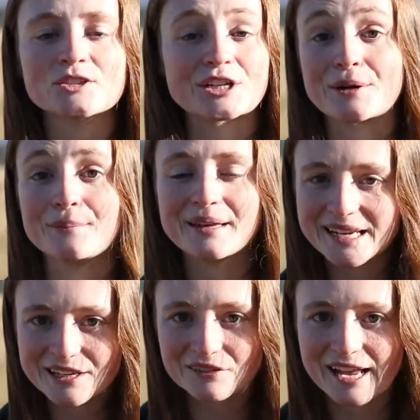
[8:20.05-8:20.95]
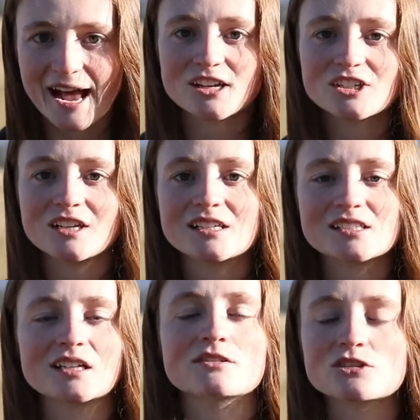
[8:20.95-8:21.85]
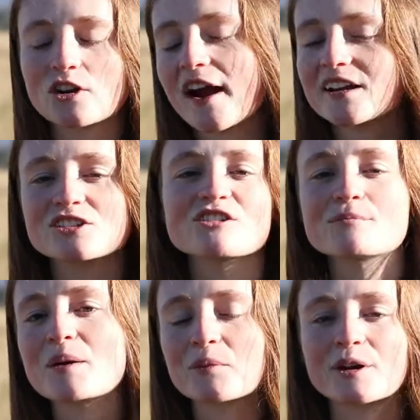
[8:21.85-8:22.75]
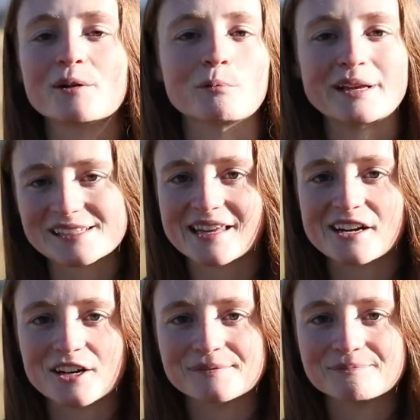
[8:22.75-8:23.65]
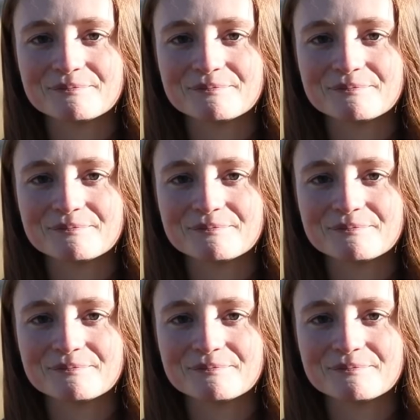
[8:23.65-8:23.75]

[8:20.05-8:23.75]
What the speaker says: your immediate reaction instead of trying to remember it weeks later.